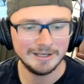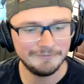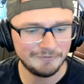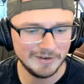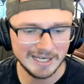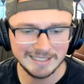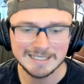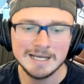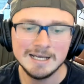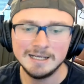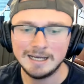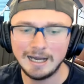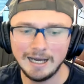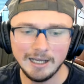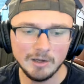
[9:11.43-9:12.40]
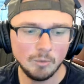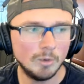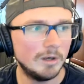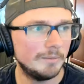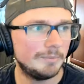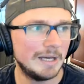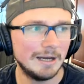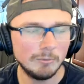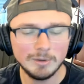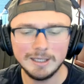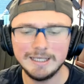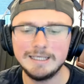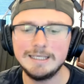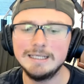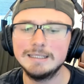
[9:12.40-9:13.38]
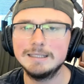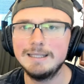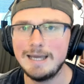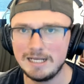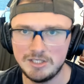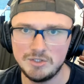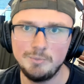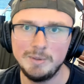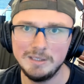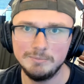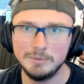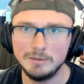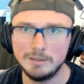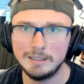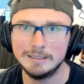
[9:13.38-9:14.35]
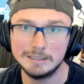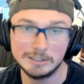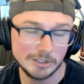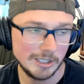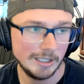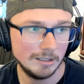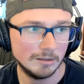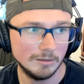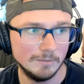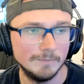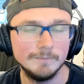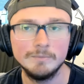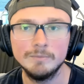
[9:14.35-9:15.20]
In fact, I want to get less people on the channel.